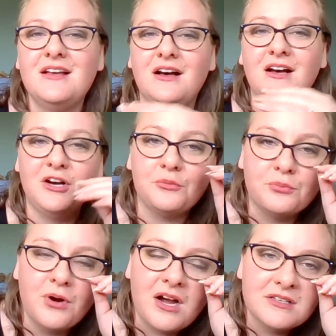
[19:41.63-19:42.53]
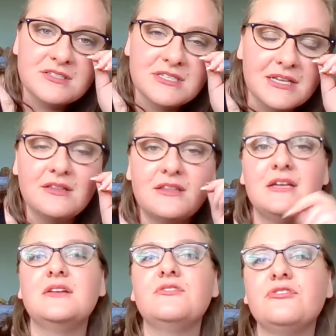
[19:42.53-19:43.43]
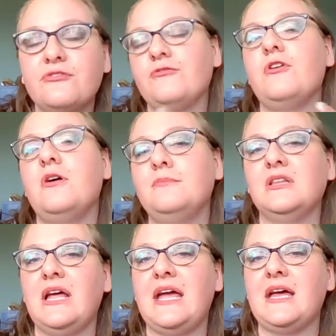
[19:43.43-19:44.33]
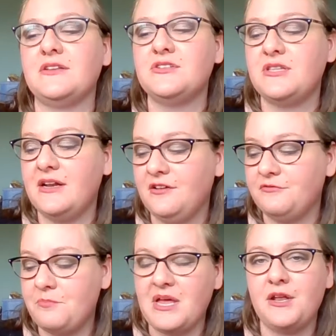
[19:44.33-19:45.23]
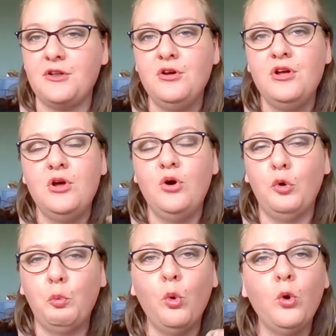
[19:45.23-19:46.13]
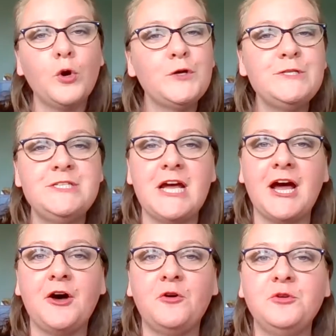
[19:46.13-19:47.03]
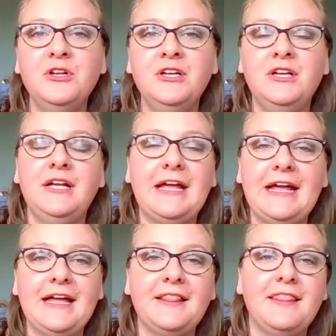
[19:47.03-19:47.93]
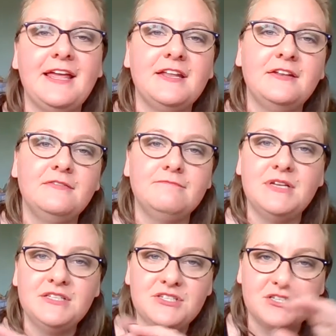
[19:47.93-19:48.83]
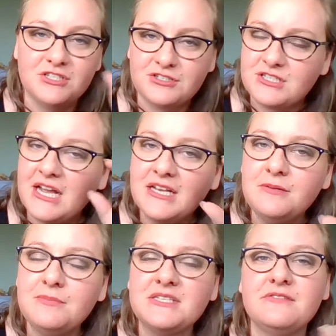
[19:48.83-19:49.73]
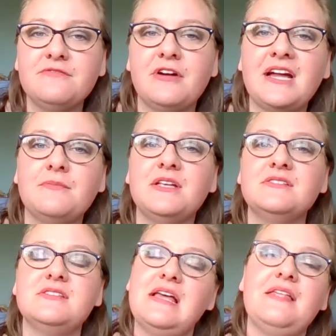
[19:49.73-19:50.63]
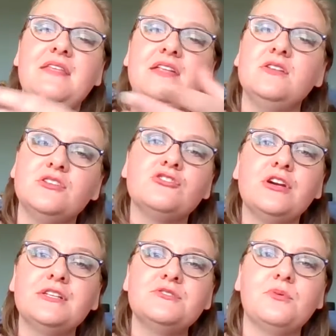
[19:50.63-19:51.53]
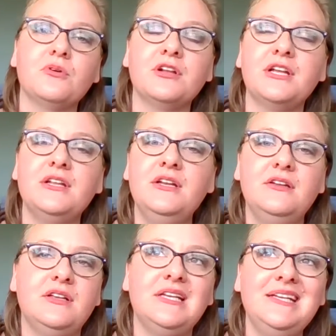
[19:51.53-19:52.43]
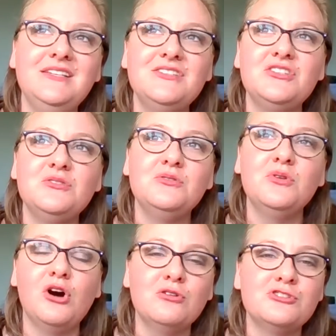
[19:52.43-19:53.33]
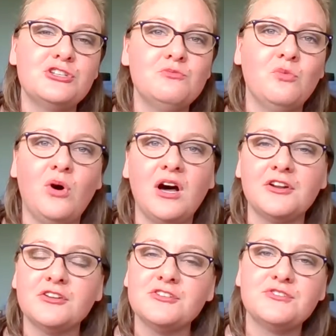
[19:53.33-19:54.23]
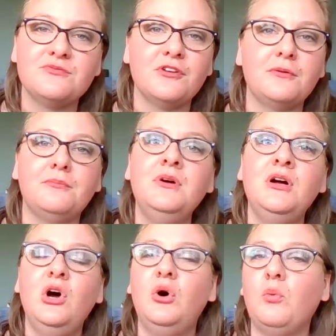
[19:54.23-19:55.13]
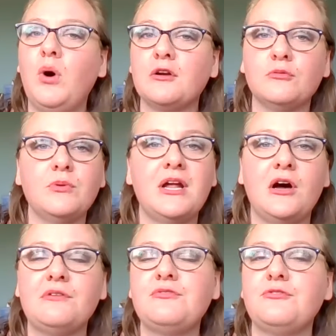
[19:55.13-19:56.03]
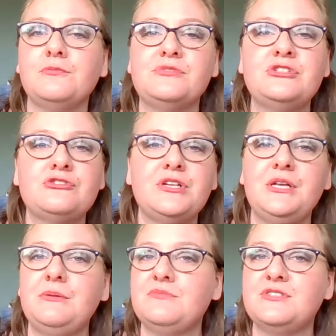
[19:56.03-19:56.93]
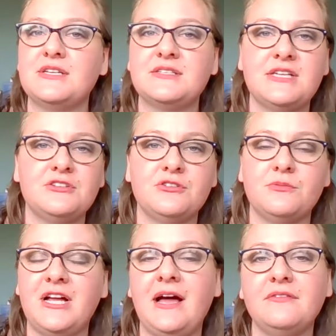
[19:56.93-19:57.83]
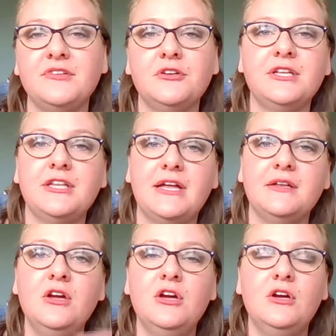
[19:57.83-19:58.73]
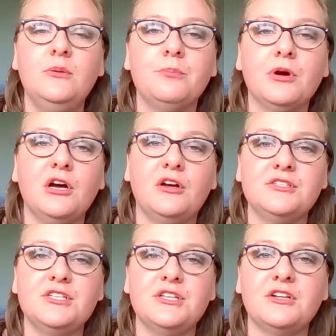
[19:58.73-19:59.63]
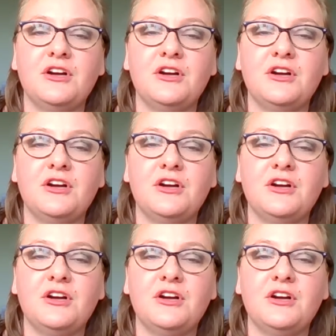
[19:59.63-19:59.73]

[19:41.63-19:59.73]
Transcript: rocks and things from land that have been worn down and then into just tiny bits and fragments and then transported into ocean waters from water runoff from streams, etc., what have you, and then brought onto the